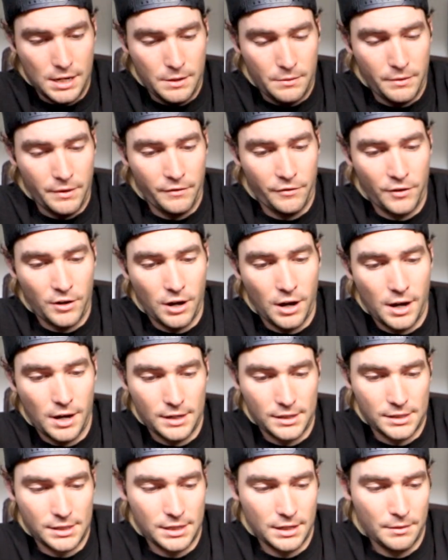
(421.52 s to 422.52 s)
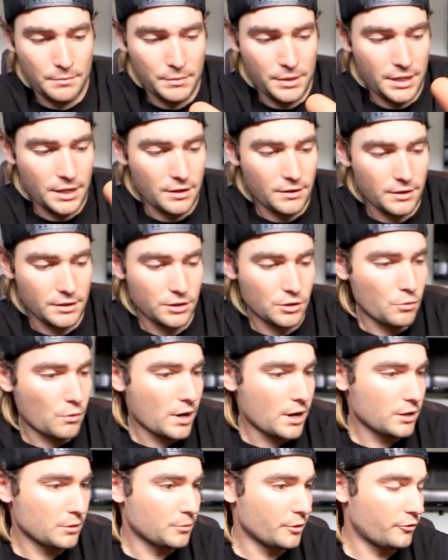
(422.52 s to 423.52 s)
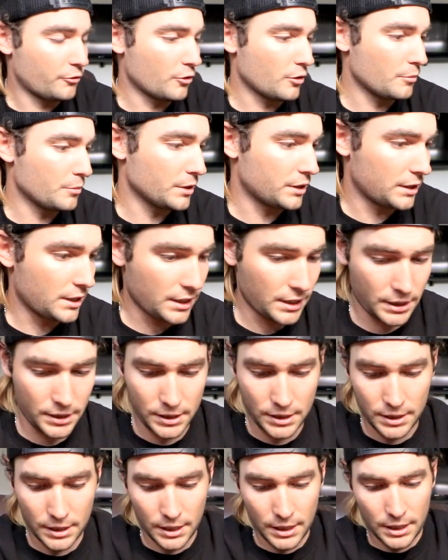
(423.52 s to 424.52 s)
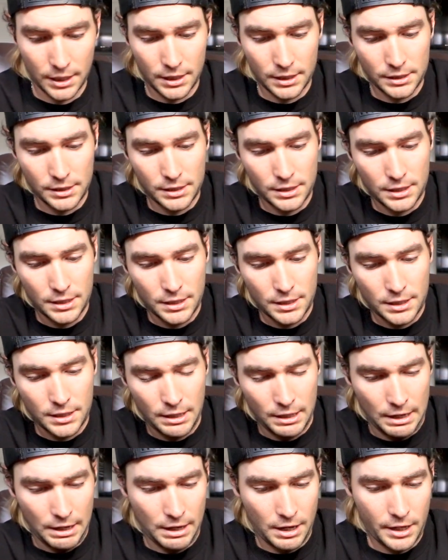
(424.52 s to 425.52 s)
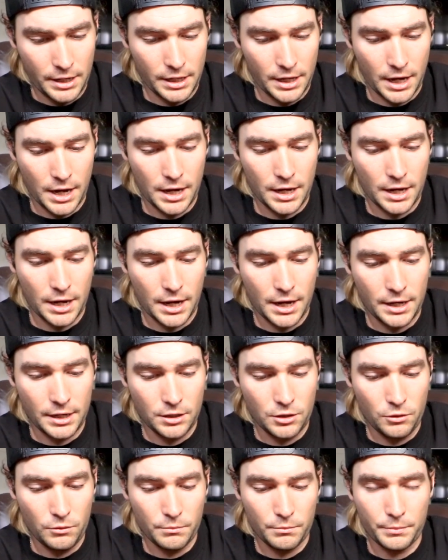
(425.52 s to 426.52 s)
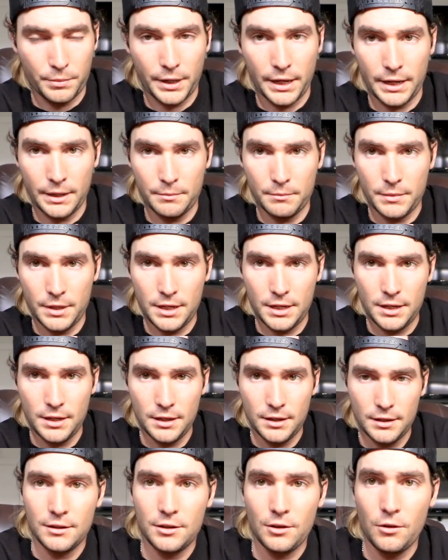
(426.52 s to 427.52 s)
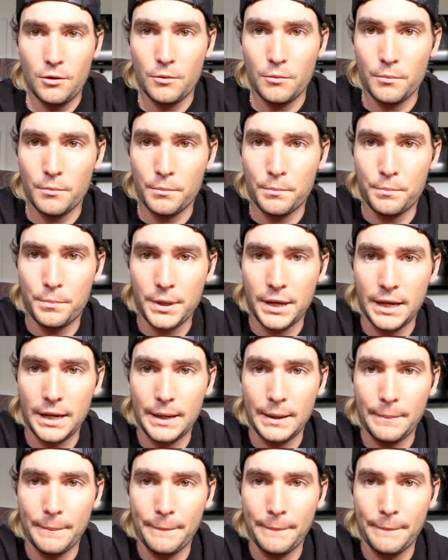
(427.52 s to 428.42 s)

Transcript: We've caught some here in the wild before, but this is... Hey, don't bite me. Don't be